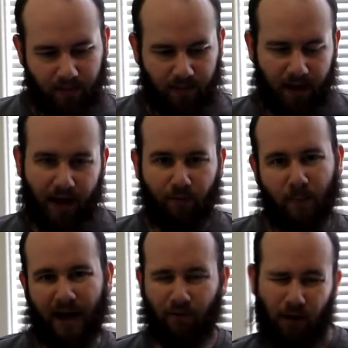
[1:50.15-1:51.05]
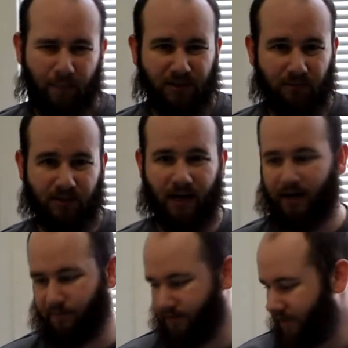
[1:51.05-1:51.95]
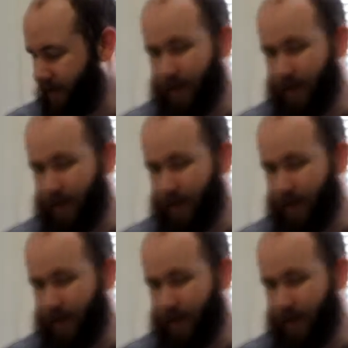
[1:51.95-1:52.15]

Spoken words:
they have a bad rep sometimes.